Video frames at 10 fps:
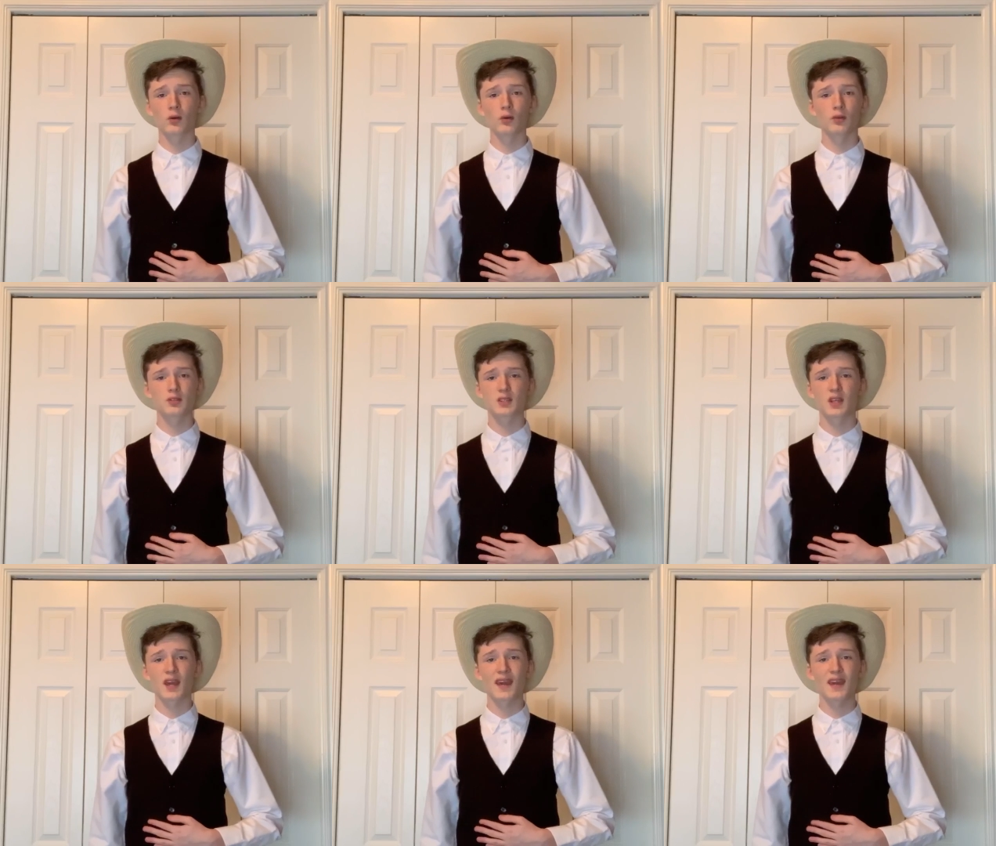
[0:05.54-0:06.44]
golden
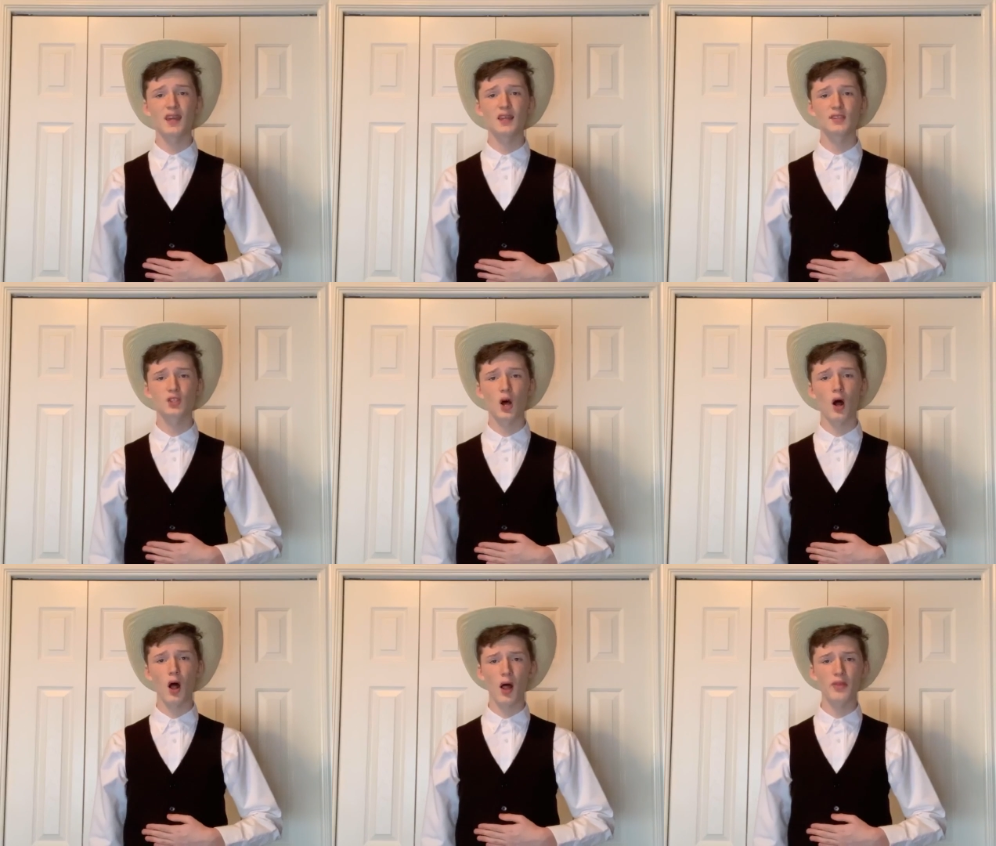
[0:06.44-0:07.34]
haze
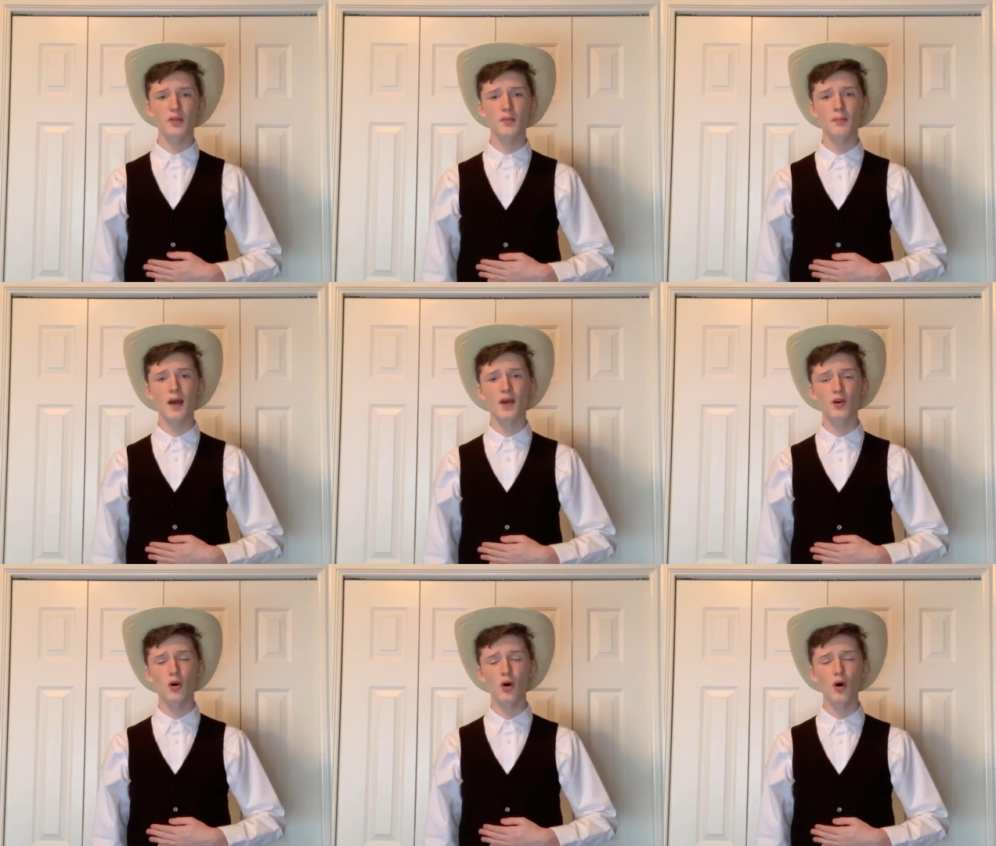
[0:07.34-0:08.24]
on the
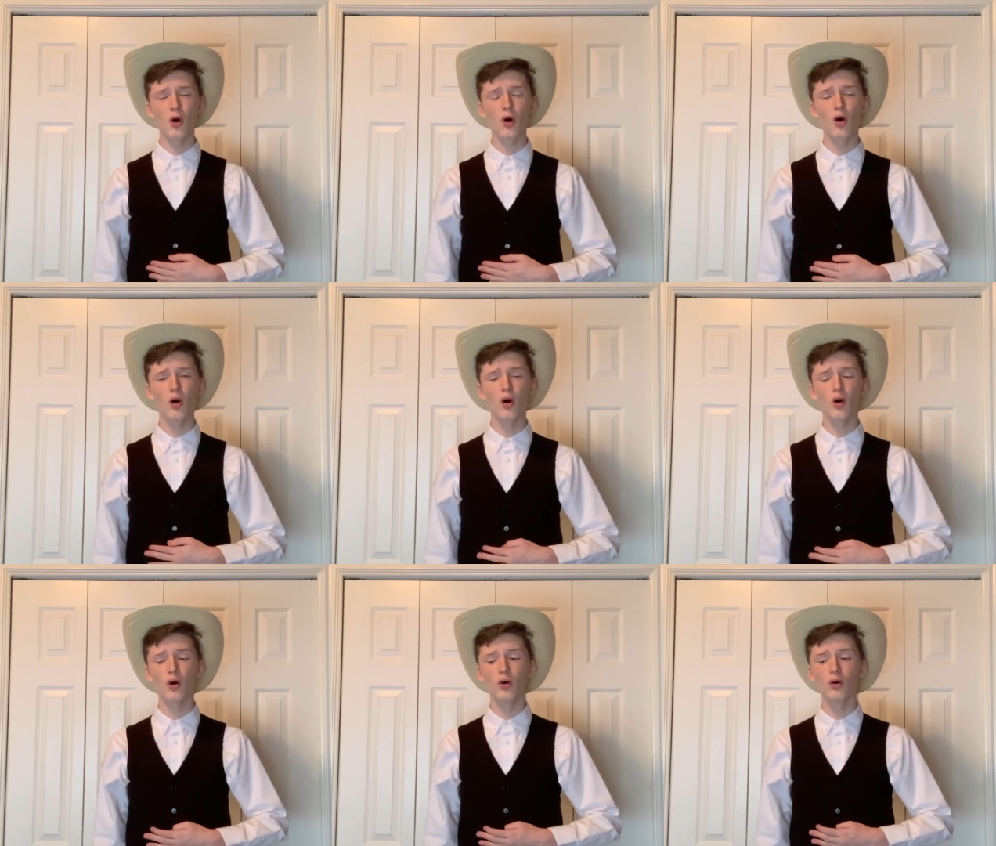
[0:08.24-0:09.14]

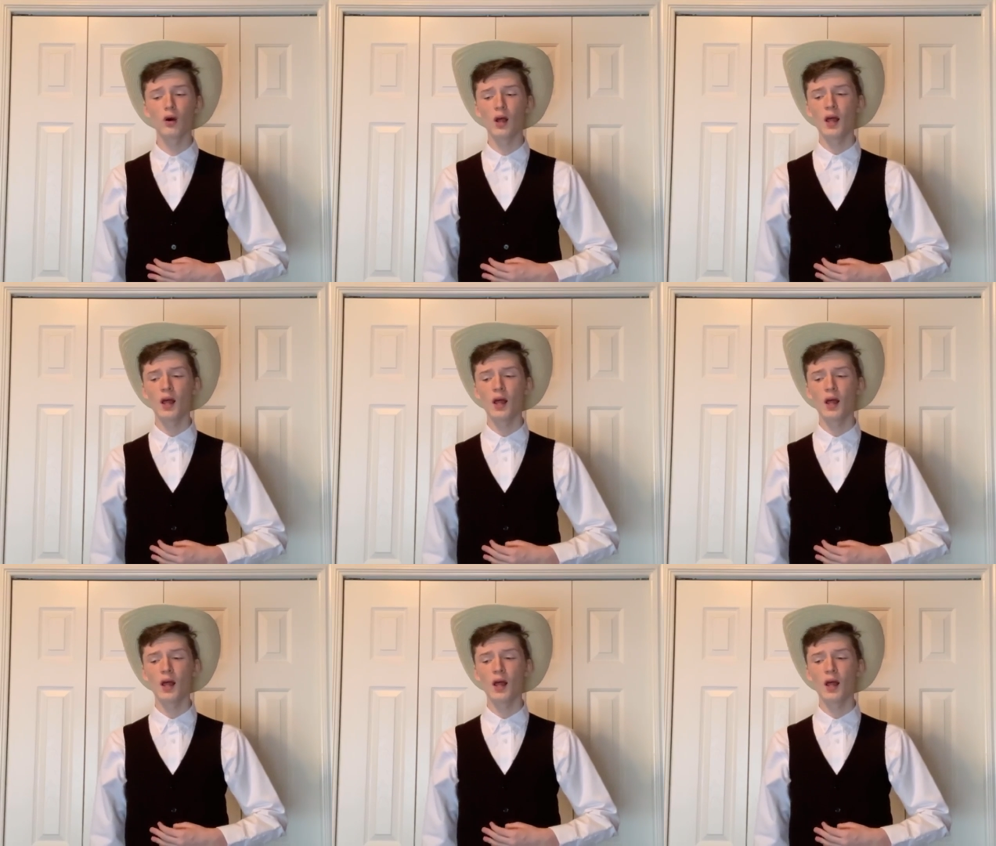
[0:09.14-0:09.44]
meadow.